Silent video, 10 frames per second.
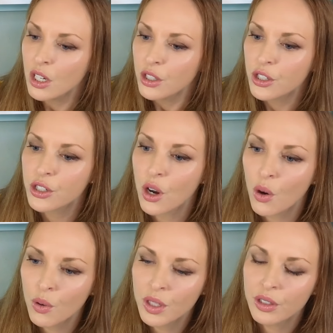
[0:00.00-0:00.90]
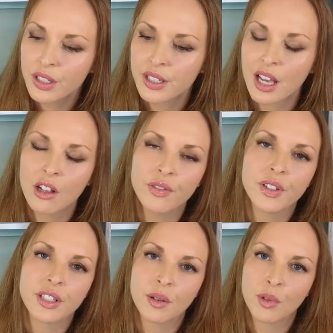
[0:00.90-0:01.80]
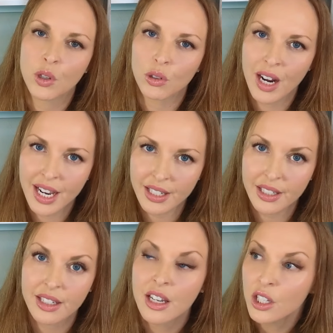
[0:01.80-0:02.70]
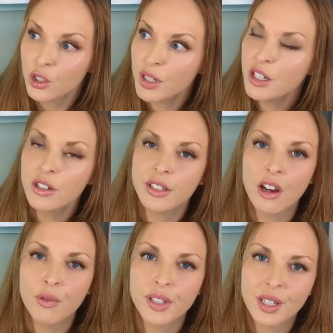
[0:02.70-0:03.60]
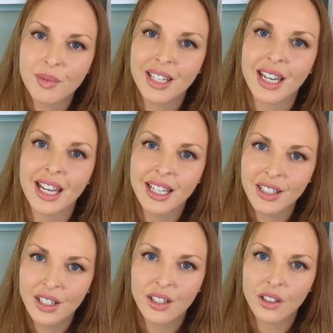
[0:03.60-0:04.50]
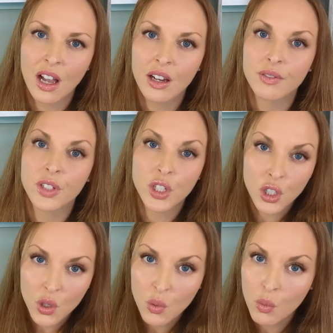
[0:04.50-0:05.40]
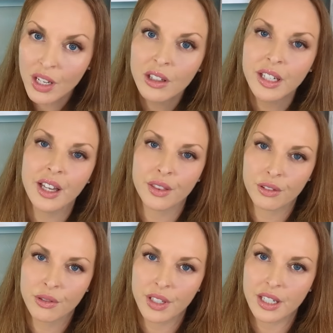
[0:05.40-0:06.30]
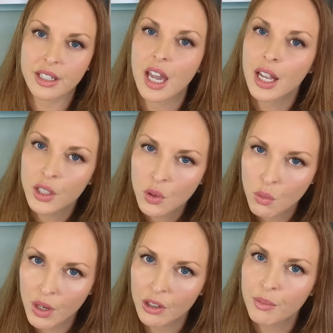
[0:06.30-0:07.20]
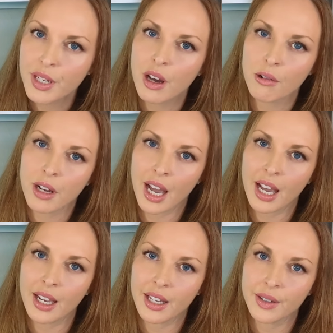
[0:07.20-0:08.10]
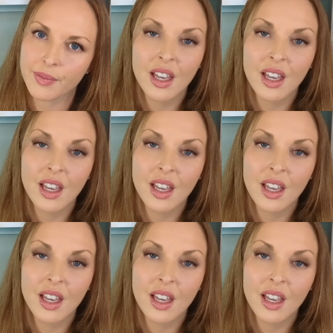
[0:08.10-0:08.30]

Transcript: Show yourself some grace. Treat yourself with some kid gloves. You will get through this and you will be okay.